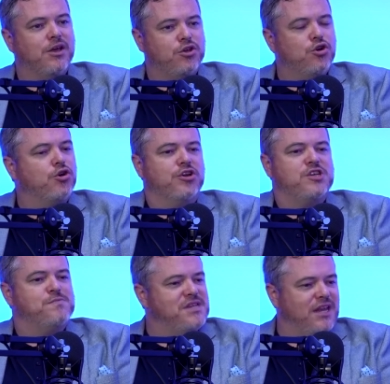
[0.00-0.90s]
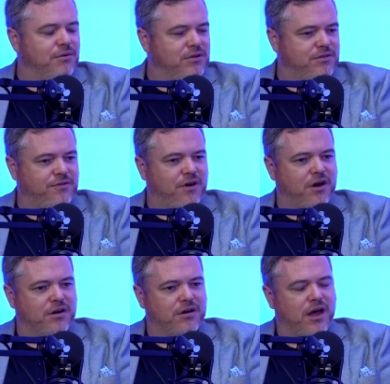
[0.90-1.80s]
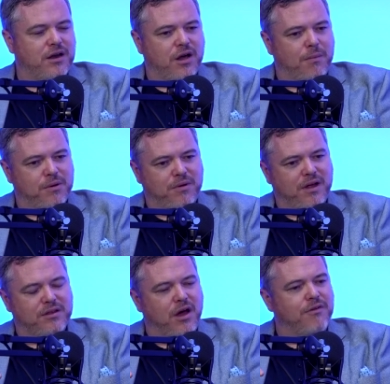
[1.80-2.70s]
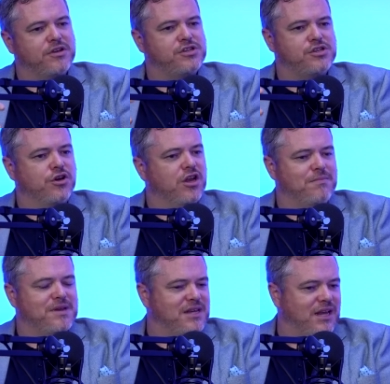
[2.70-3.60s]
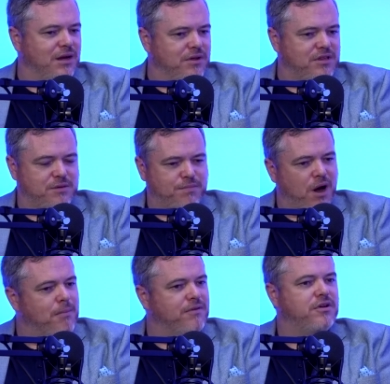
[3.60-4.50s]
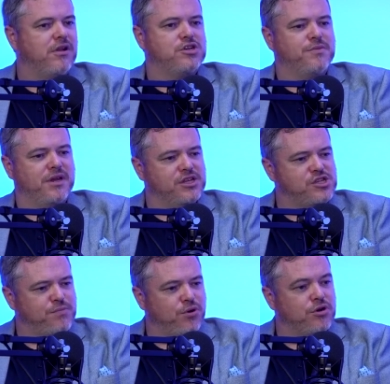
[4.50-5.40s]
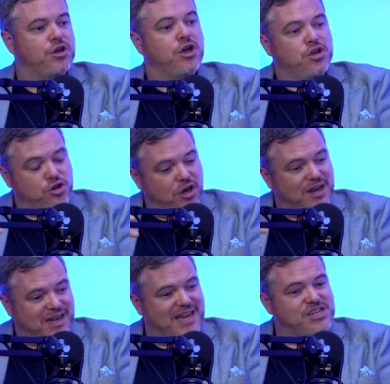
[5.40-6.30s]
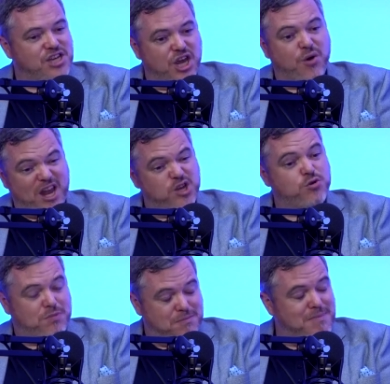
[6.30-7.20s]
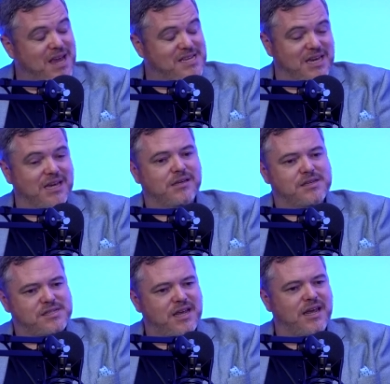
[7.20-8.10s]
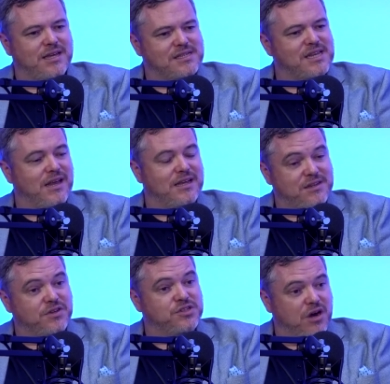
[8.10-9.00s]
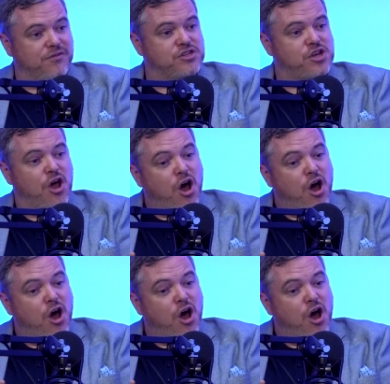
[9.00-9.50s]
you're going to be dealing with the Foreign and Commonwealth Office. You're going to be dealing with Department of Culture, Media and Sport. You're going to need to know, and you will be meeting civil servants,